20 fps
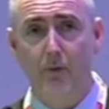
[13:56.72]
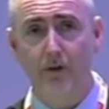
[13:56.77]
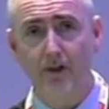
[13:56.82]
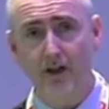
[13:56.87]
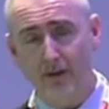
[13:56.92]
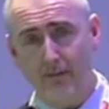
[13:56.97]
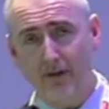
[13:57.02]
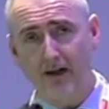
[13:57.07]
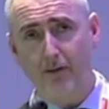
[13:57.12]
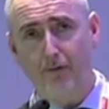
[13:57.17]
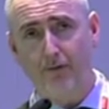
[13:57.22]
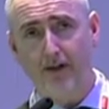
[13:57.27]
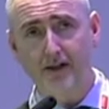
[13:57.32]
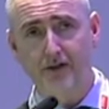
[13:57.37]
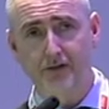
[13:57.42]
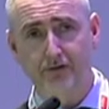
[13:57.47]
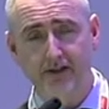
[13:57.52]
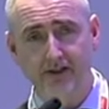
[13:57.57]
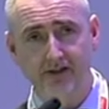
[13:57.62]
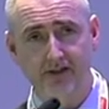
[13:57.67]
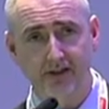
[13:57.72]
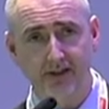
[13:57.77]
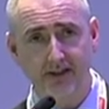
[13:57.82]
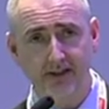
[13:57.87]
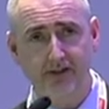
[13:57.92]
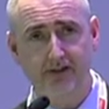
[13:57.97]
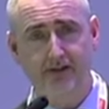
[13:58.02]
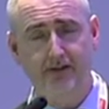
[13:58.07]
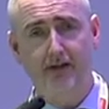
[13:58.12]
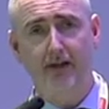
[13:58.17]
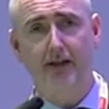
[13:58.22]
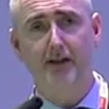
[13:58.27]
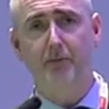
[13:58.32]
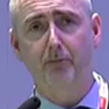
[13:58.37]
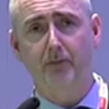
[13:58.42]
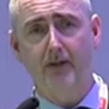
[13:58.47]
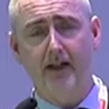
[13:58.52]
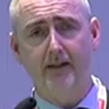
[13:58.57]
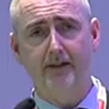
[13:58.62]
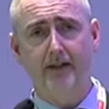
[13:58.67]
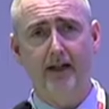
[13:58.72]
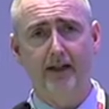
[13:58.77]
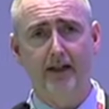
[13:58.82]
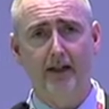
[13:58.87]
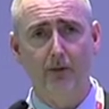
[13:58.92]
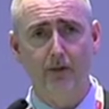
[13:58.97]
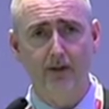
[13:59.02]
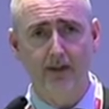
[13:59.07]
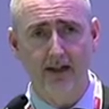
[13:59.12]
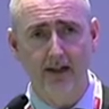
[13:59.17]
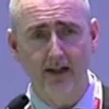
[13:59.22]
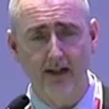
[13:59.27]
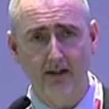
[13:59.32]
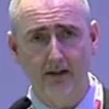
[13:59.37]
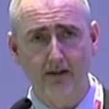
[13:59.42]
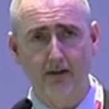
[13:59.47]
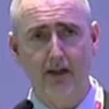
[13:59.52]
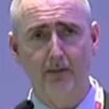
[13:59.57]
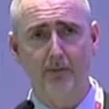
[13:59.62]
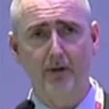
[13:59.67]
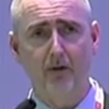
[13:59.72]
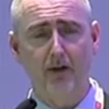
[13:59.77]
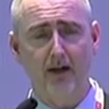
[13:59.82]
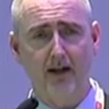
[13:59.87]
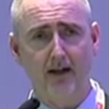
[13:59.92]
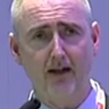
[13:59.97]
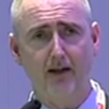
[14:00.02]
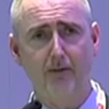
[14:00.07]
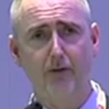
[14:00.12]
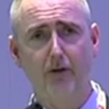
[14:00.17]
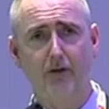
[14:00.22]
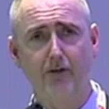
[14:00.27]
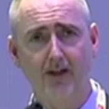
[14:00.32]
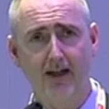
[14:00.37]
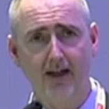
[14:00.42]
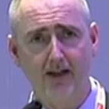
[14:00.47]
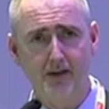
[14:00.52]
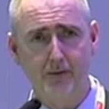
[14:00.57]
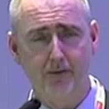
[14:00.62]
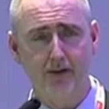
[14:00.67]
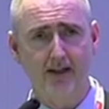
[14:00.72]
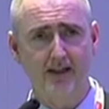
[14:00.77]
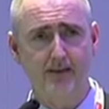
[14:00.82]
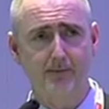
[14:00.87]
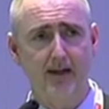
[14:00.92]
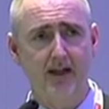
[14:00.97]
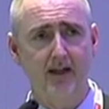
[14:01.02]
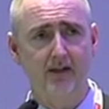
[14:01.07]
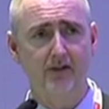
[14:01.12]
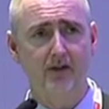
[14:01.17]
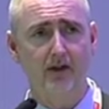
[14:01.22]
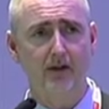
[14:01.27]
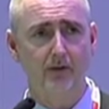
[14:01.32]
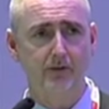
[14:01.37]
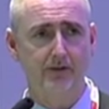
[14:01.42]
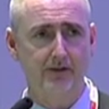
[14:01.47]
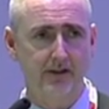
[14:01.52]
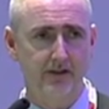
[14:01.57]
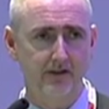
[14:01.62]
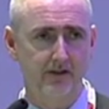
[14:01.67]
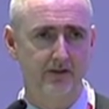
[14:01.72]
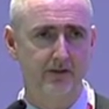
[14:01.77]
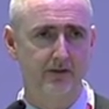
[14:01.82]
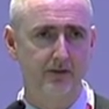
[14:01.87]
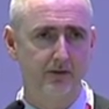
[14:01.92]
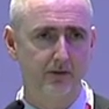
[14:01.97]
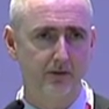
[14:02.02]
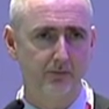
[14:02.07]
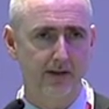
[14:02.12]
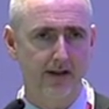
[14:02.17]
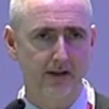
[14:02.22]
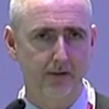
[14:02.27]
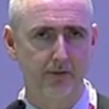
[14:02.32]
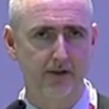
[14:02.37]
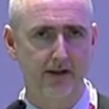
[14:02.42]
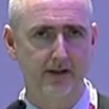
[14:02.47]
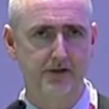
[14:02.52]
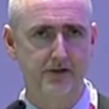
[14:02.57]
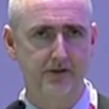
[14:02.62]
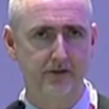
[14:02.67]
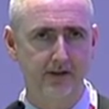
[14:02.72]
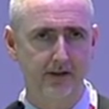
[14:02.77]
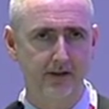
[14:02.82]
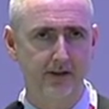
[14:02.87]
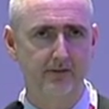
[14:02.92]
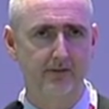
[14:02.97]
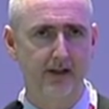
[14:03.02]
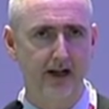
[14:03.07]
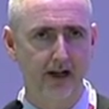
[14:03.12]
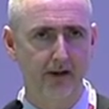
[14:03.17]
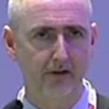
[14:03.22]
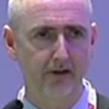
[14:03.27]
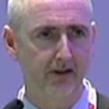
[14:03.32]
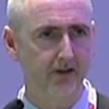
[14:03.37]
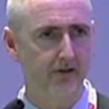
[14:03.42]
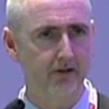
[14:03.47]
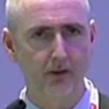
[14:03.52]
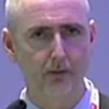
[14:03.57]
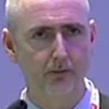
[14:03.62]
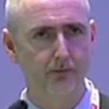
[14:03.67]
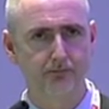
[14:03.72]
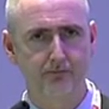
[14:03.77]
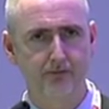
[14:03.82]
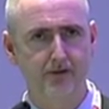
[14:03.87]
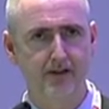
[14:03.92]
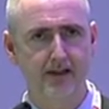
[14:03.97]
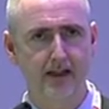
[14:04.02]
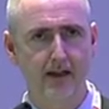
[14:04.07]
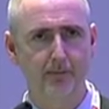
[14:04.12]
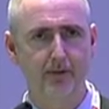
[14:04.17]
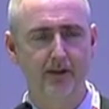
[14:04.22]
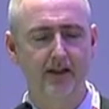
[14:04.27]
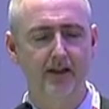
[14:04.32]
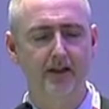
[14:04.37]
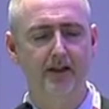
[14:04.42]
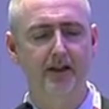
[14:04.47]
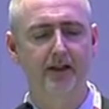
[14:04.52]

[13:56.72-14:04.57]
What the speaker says: Within our manufacturing sites, I can break that out again. About half of the HVAC spend goes into manufacturing areas, so GMP